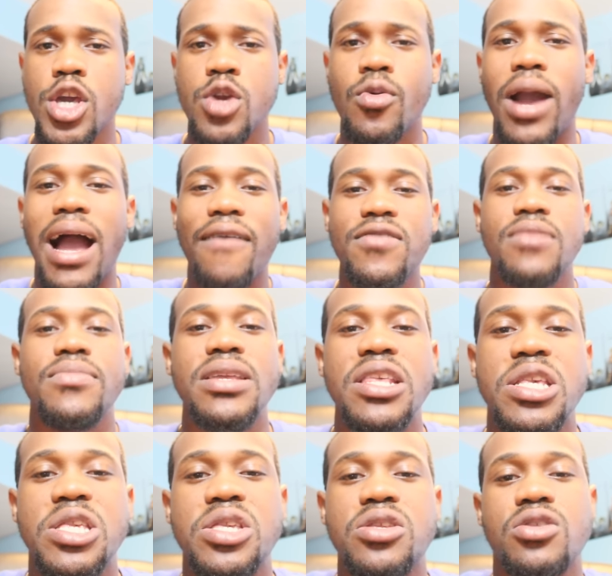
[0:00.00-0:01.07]
you have to be
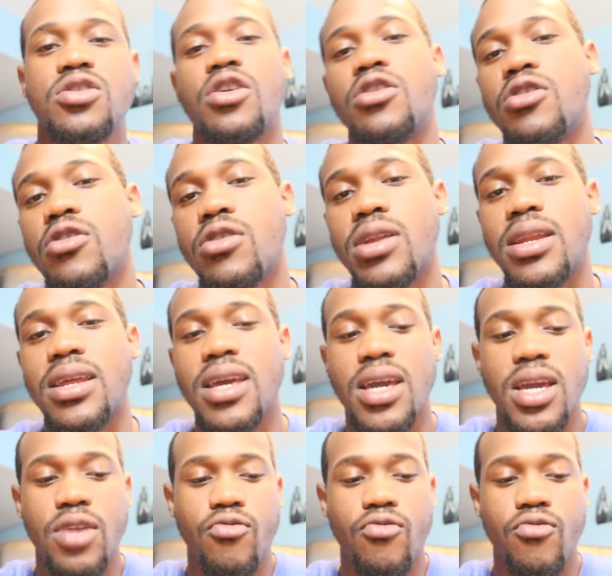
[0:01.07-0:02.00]
this stern